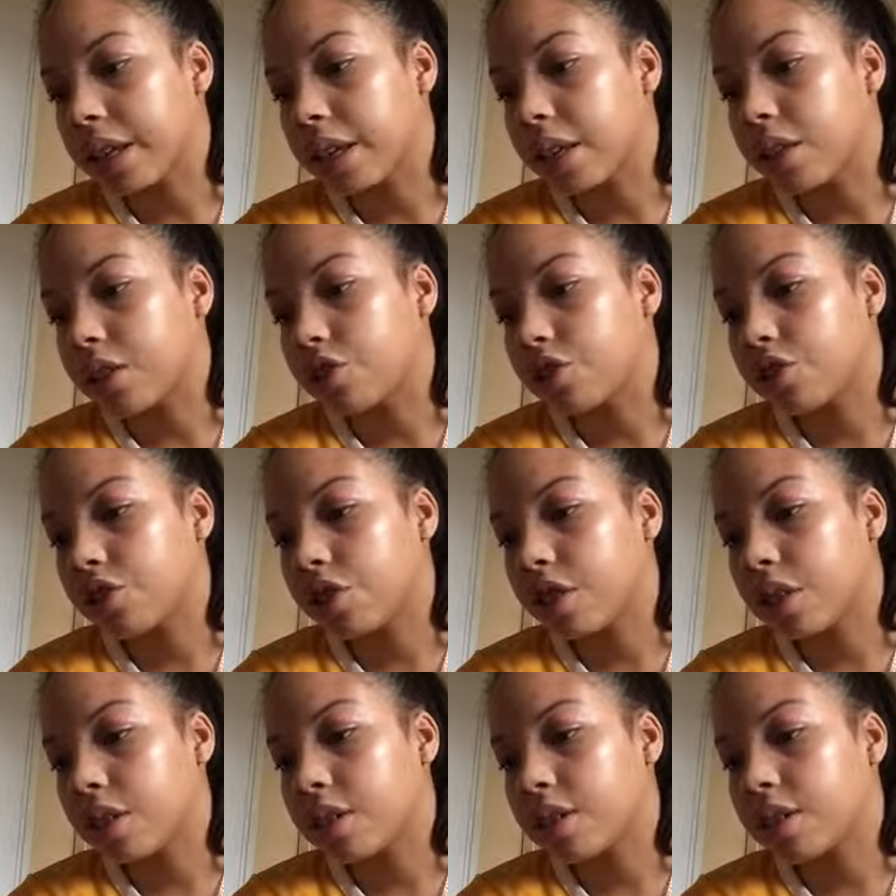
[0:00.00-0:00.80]
It
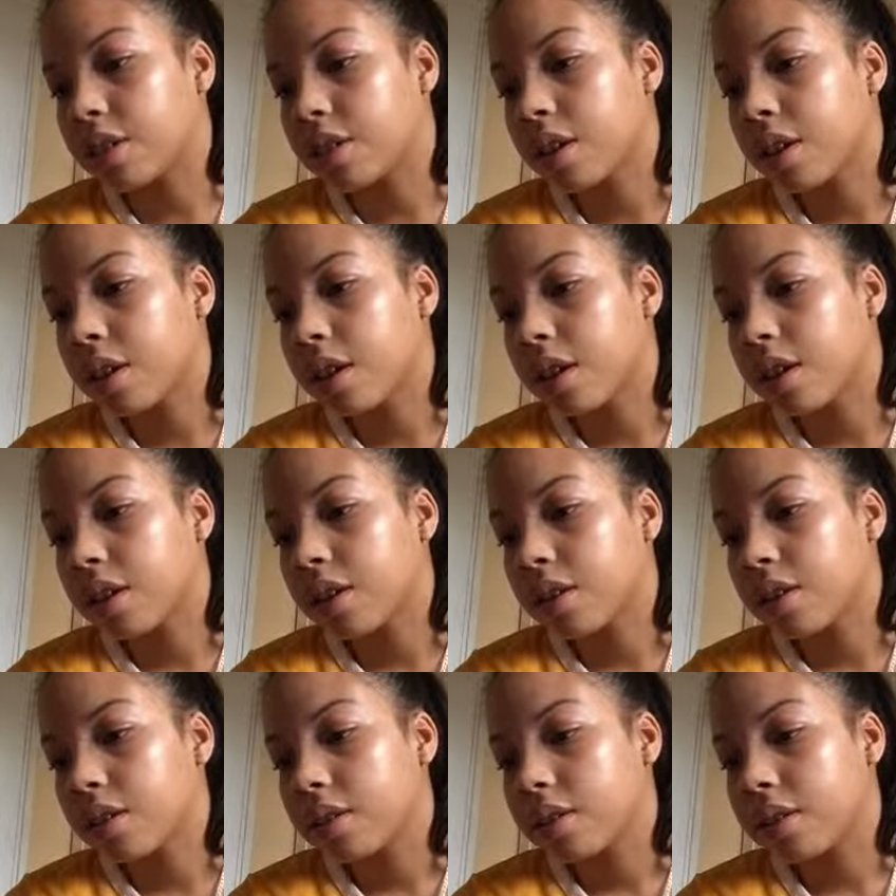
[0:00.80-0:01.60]
just
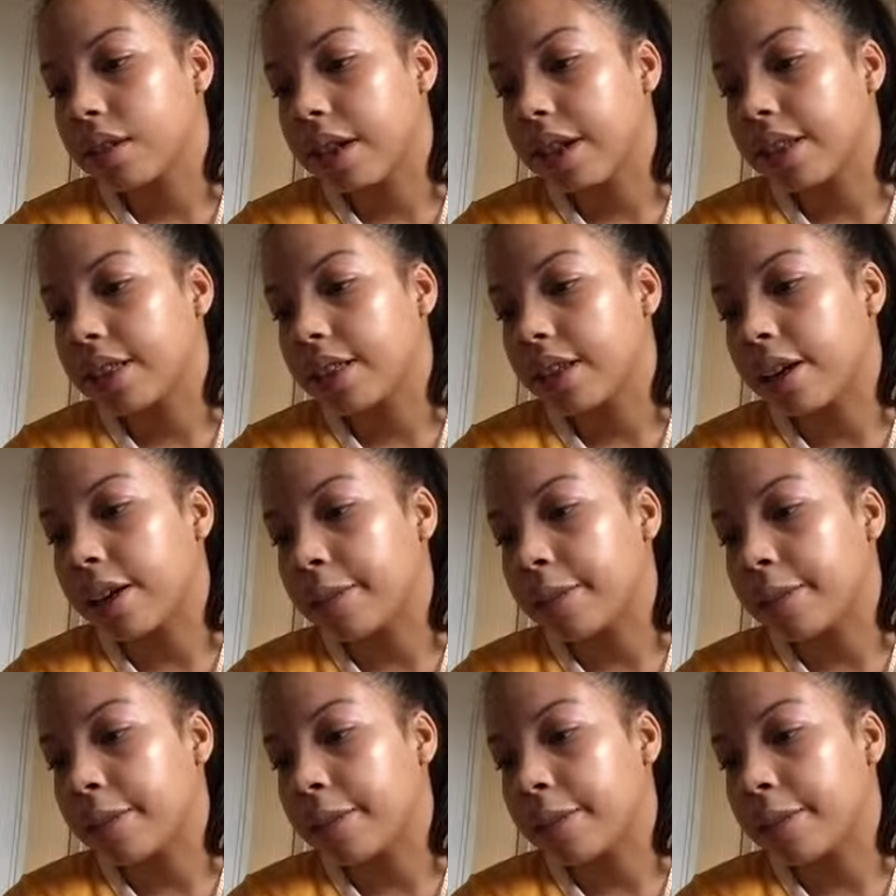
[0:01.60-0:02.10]
takes